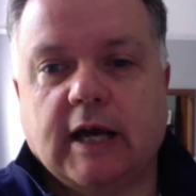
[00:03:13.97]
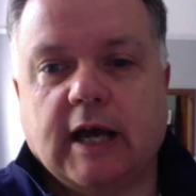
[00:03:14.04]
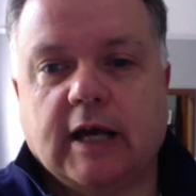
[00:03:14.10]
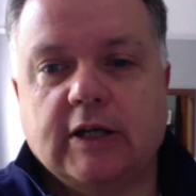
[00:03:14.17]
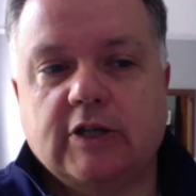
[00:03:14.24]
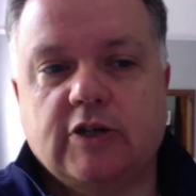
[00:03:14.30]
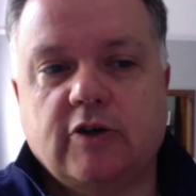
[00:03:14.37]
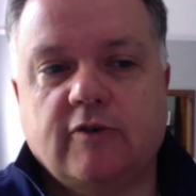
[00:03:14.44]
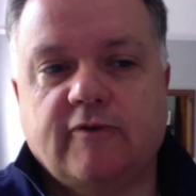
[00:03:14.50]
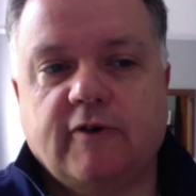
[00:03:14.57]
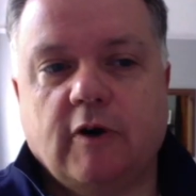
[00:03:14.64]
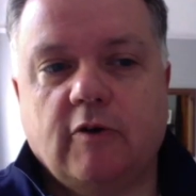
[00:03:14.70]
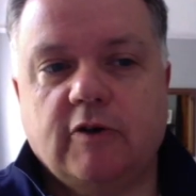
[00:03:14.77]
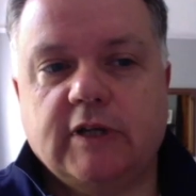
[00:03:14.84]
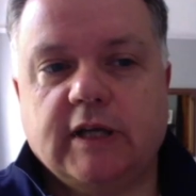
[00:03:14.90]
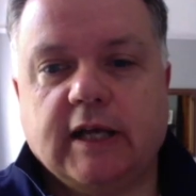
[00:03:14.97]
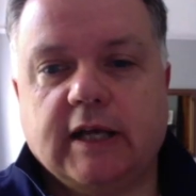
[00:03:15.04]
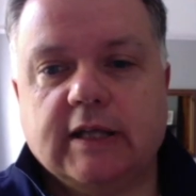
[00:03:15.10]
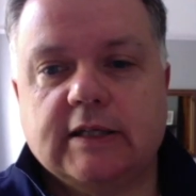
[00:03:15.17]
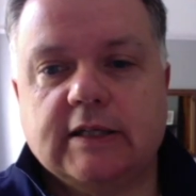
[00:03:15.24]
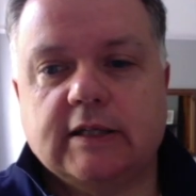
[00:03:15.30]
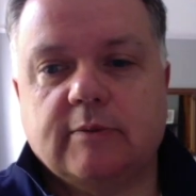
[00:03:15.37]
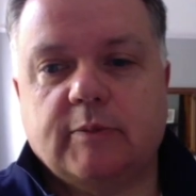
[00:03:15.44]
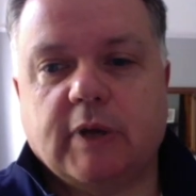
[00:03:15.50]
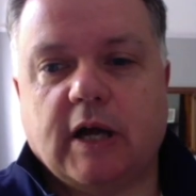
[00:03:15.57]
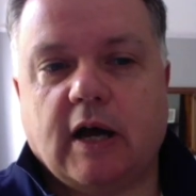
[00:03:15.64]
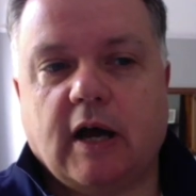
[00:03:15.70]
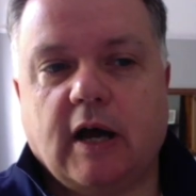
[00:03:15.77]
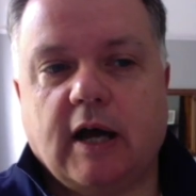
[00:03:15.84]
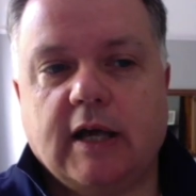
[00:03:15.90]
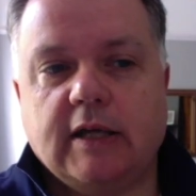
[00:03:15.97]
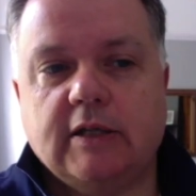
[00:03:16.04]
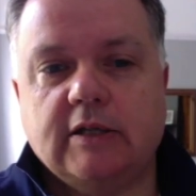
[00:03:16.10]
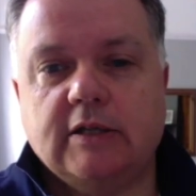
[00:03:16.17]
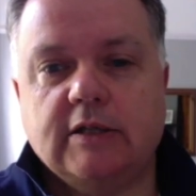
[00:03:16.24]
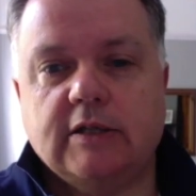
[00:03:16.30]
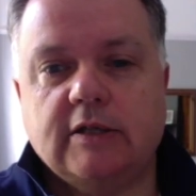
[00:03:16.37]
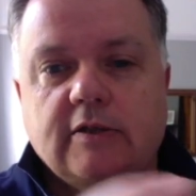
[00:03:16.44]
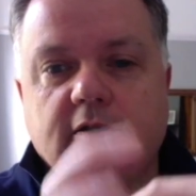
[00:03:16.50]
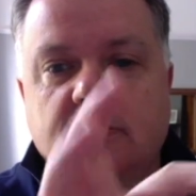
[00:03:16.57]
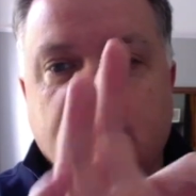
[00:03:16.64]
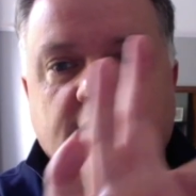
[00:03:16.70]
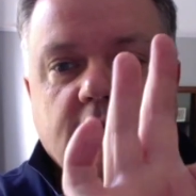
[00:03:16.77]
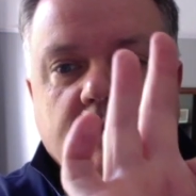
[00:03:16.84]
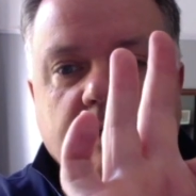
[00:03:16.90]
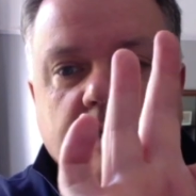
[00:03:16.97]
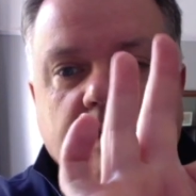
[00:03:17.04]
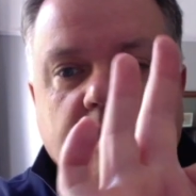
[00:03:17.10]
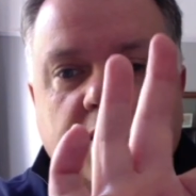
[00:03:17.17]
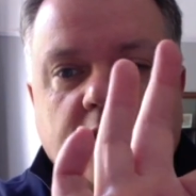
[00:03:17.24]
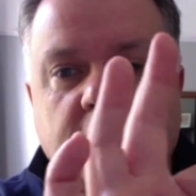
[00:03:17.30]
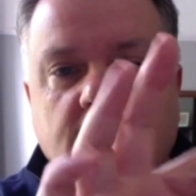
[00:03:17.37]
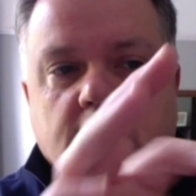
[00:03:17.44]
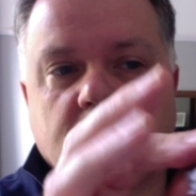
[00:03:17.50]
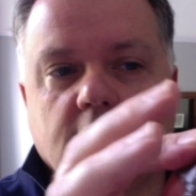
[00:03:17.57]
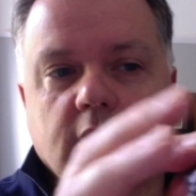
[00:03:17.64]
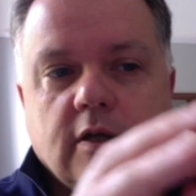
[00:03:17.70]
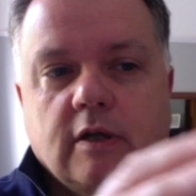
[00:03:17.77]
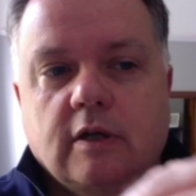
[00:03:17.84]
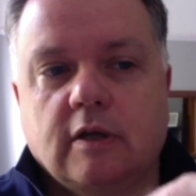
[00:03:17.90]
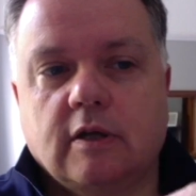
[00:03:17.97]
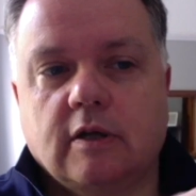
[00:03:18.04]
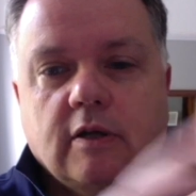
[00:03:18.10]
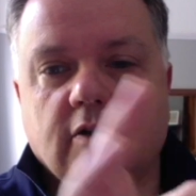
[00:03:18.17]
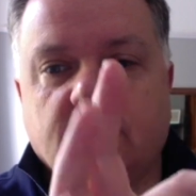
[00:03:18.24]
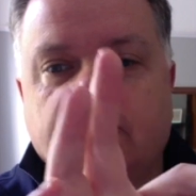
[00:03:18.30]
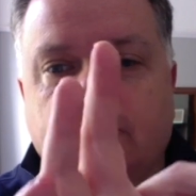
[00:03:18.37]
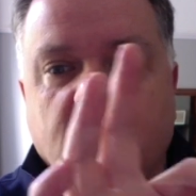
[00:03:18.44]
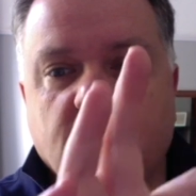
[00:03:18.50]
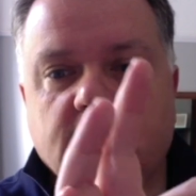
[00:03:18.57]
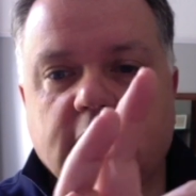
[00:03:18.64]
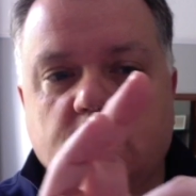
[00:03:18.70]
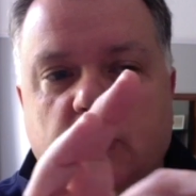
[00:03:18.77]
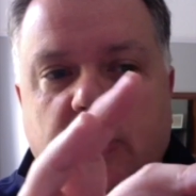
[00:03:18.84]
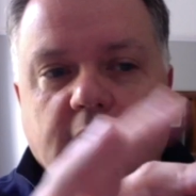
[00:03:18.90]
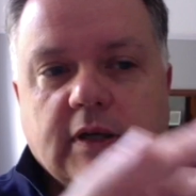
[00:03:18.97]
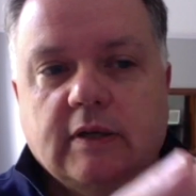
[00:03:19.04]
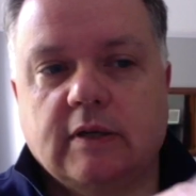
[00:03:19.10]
and you're folding it behind your folded one,